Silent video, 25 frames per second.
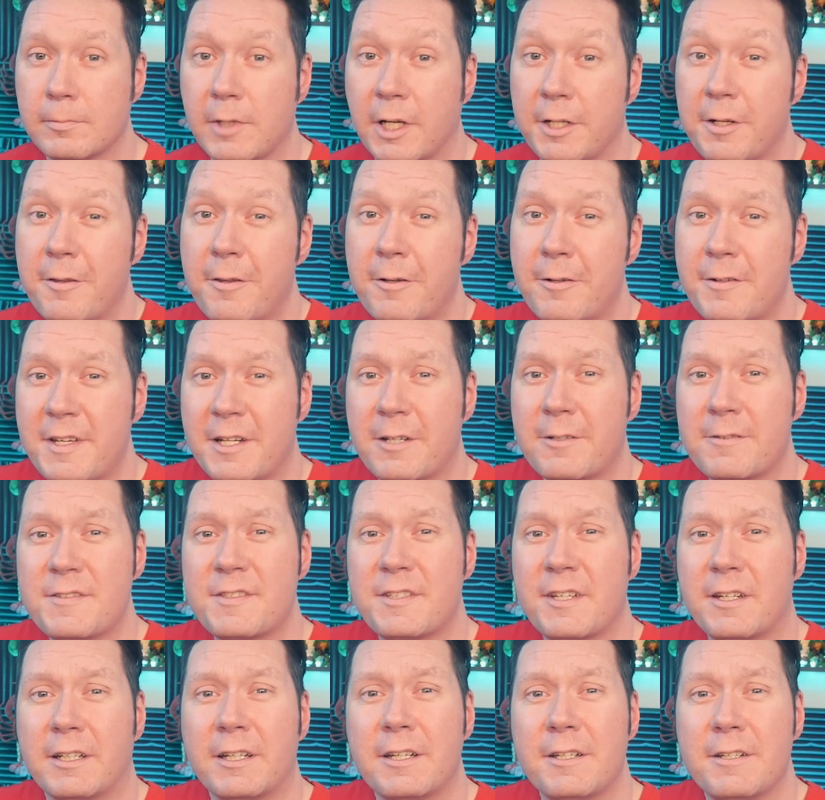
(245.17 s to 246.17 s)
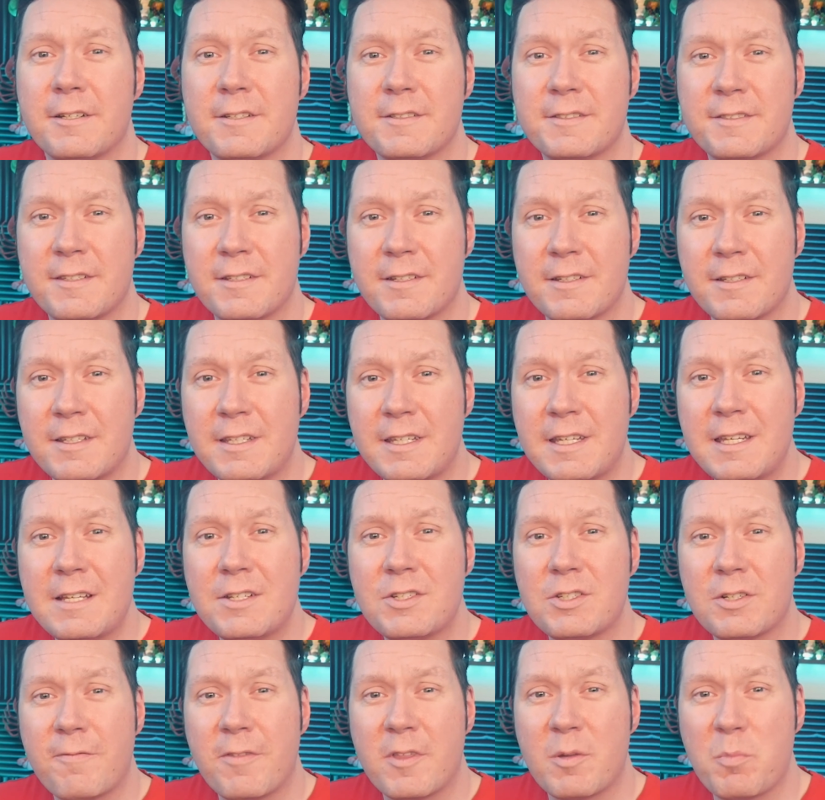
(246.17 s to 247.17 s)
Another downside is that
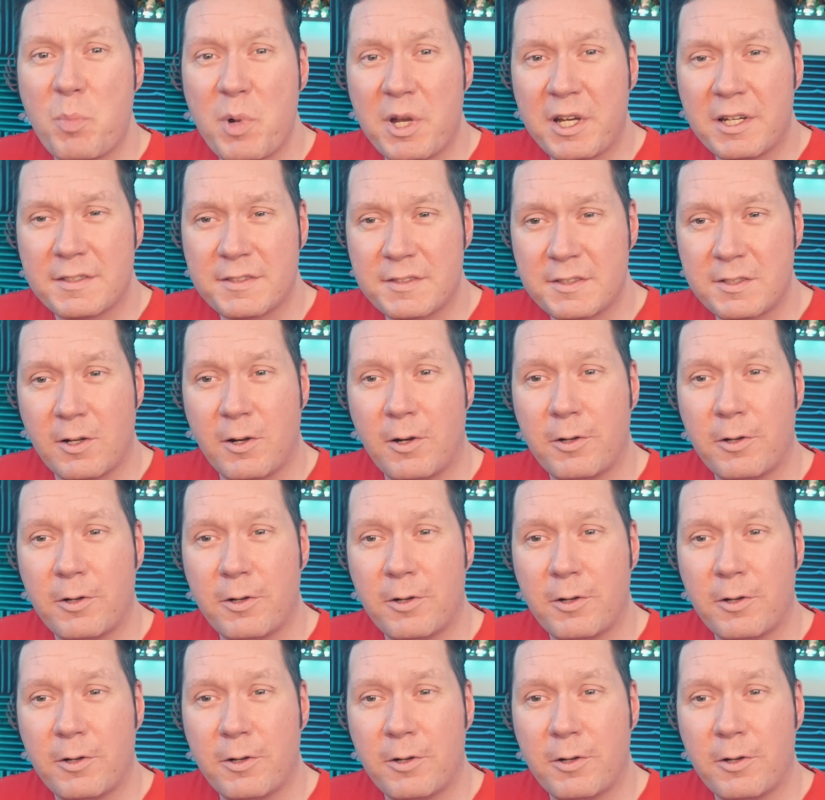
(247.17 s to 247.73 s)
each of the best